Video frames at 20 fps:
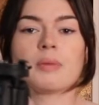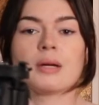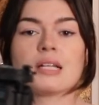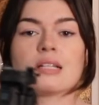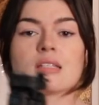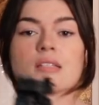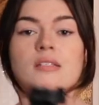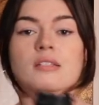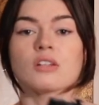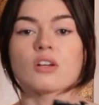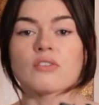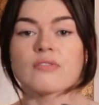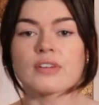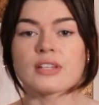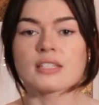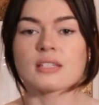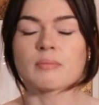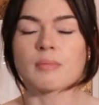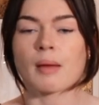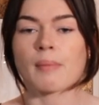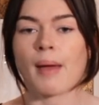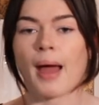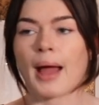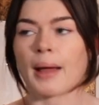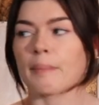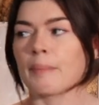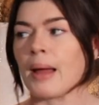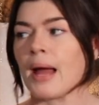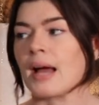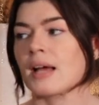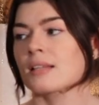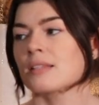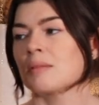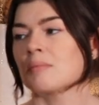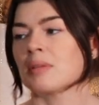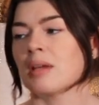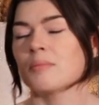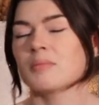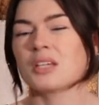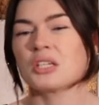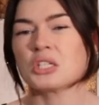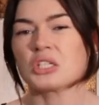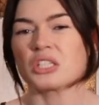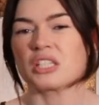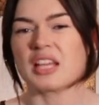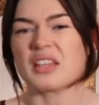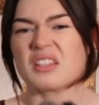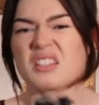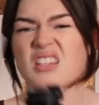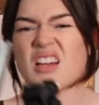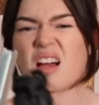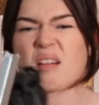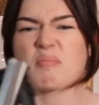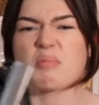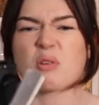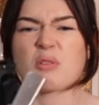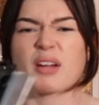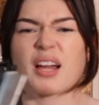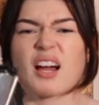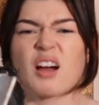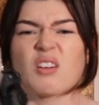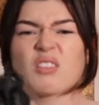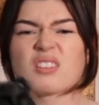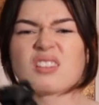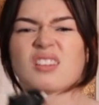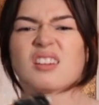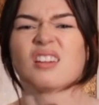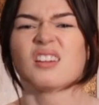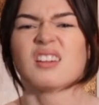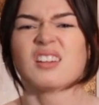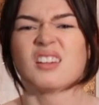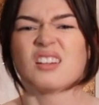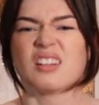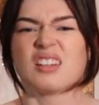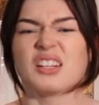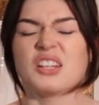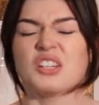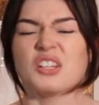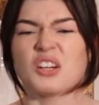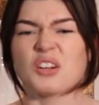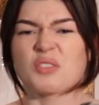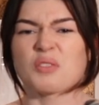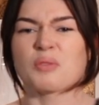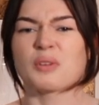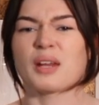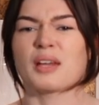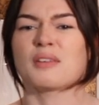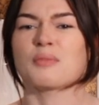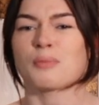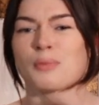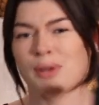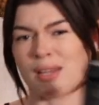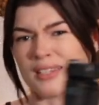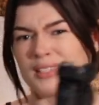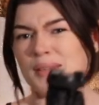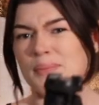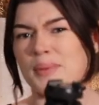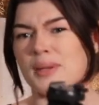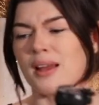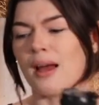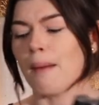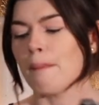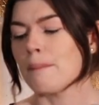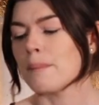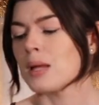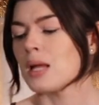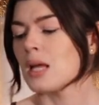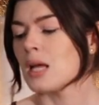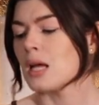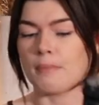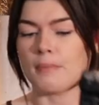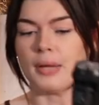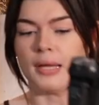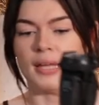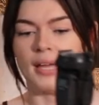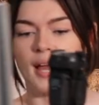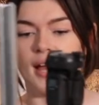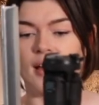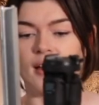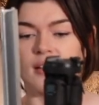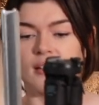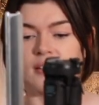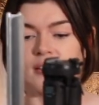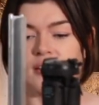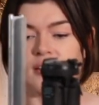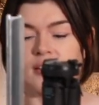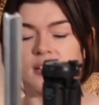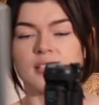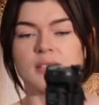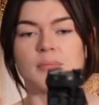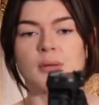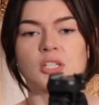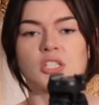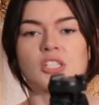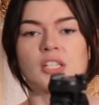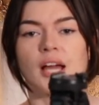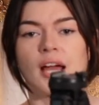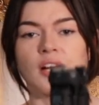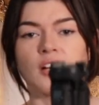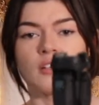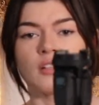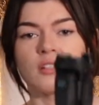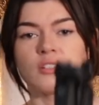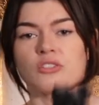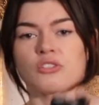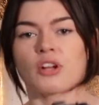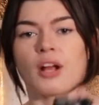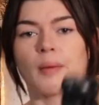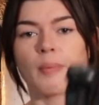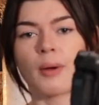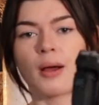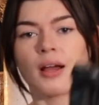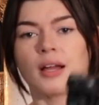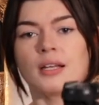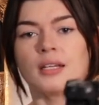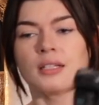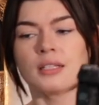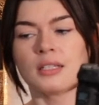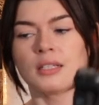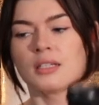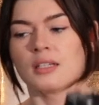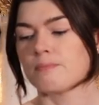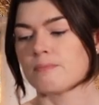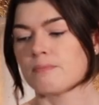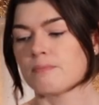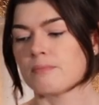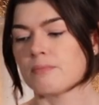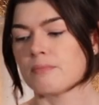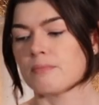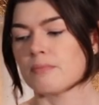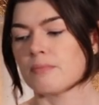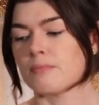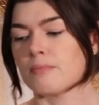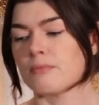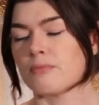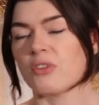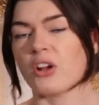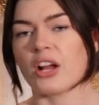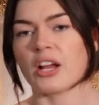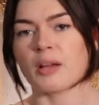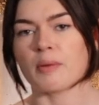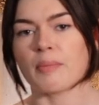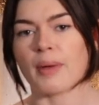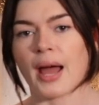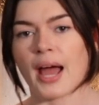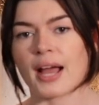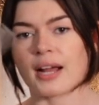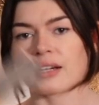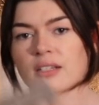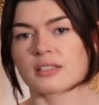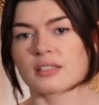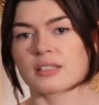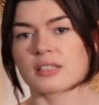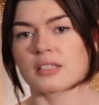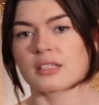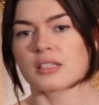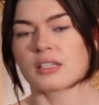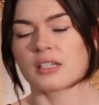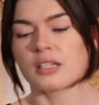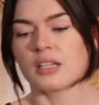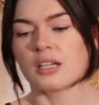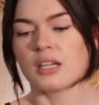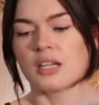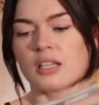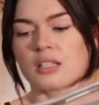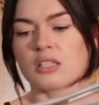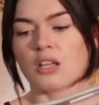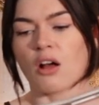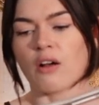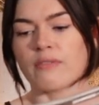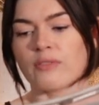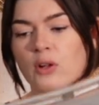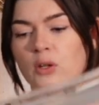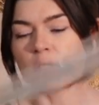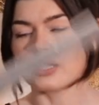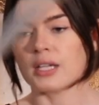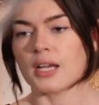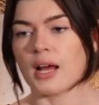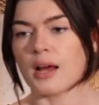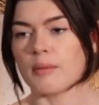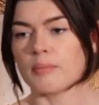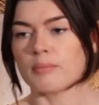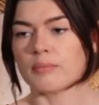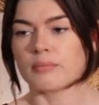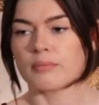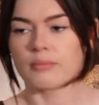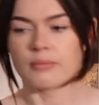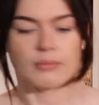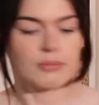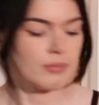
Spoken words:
but it still fits in my backpack. Sometimes I just let the top poke out, you know, when I zip it up. But yeah, it's much lighter than the tripod, very compact. It's all folded up,